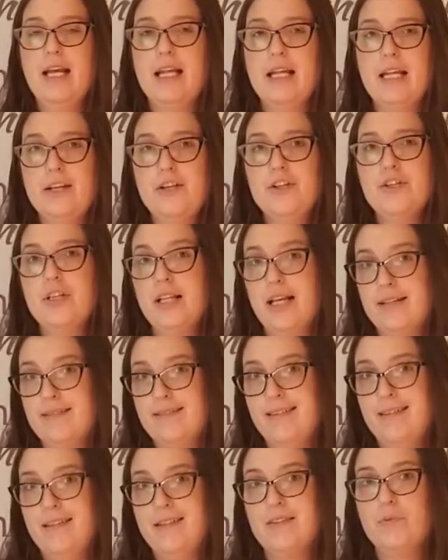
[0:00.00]
Each
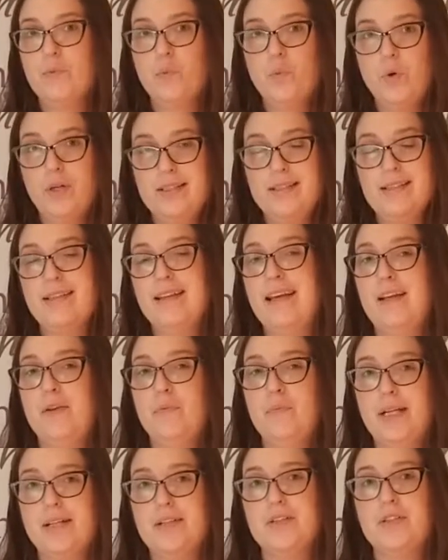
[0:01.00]
lesson is once again
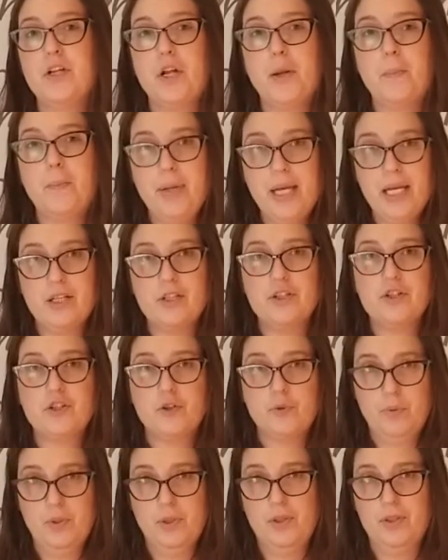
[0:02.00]
based on a
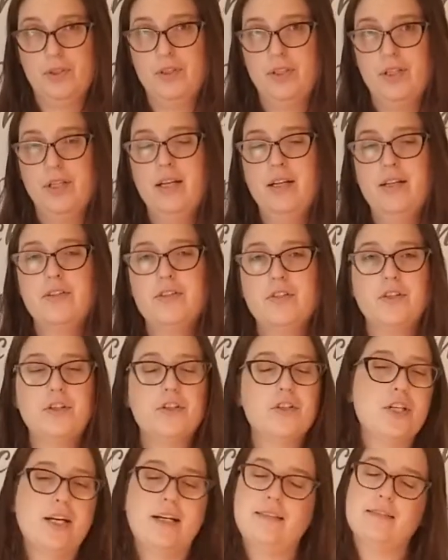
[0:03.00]
picture book, so
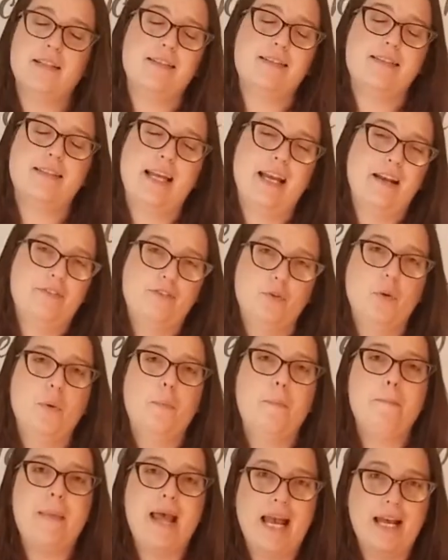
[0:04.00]
your child doesn't have to
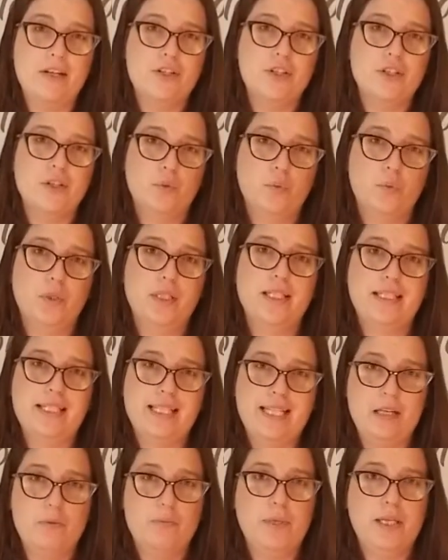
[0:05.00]
imagine what a
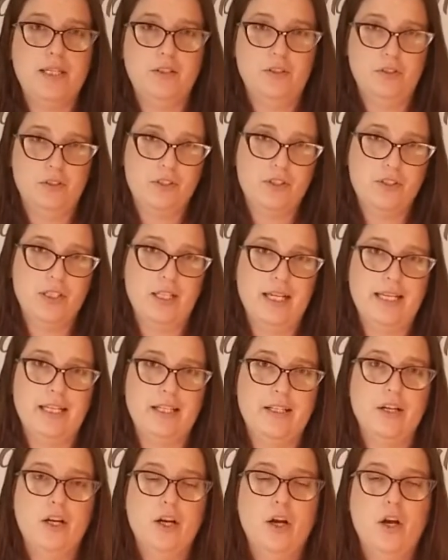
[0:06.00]
teepee looks
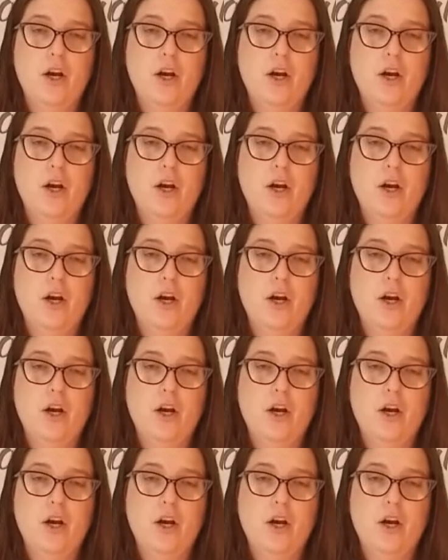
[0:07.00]
like.